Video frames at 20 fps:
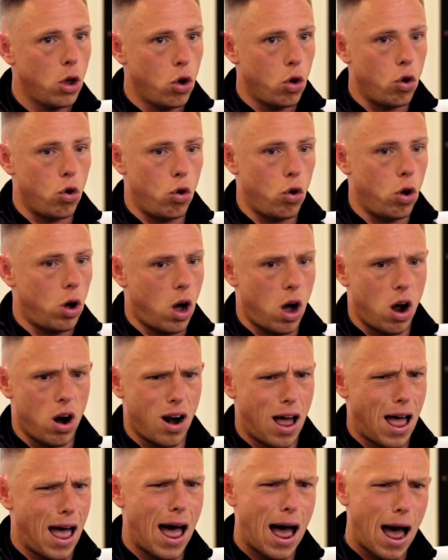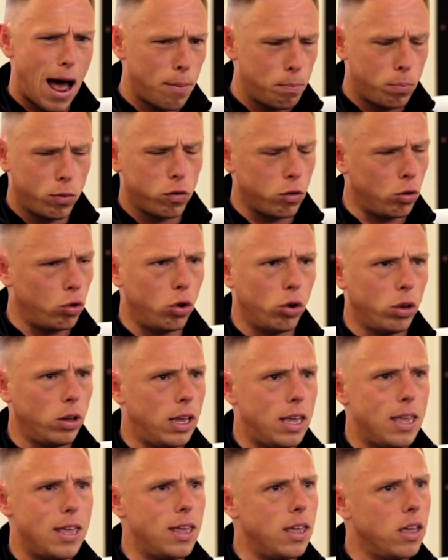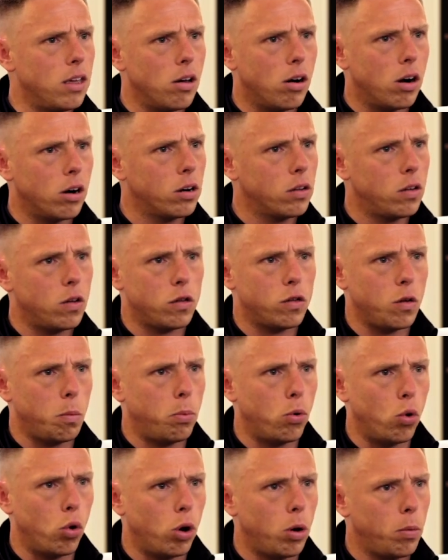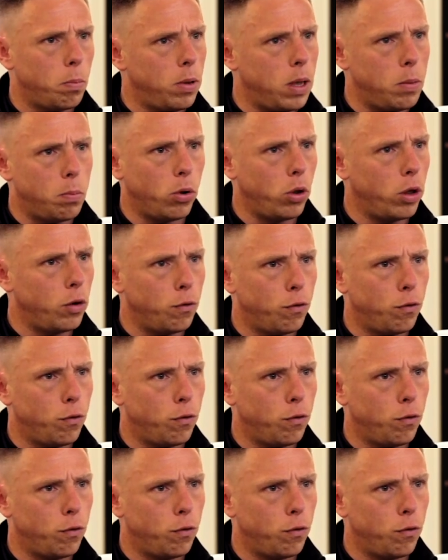who are absolutely eager to support people in